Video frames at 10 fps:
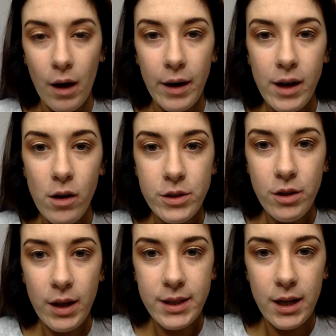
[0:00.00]
I also
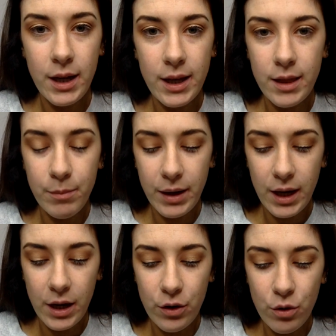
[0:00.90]
like to line my
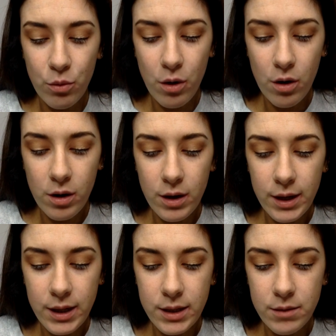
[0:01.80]
inner
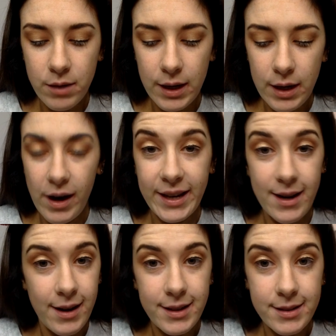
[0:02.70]
waterline as well. I
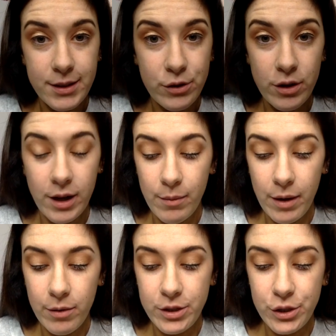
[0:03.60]
can't describe
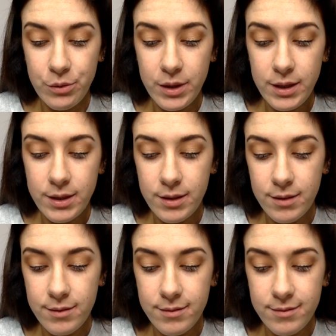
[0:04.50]
how I do this,
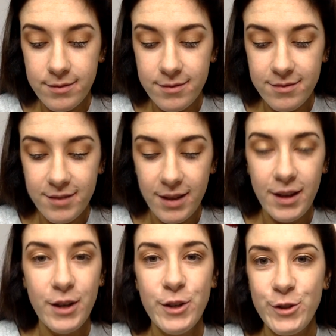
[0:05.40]

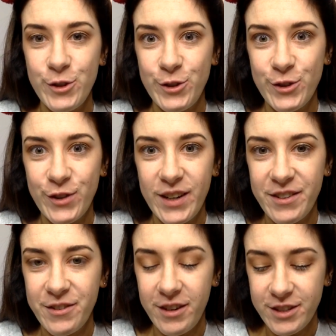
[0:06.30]
so you're just going to have
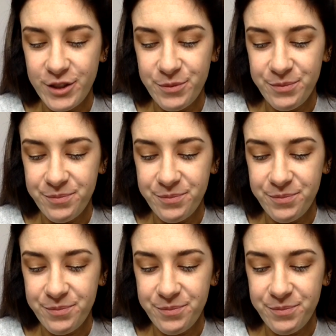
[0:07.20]
to watch.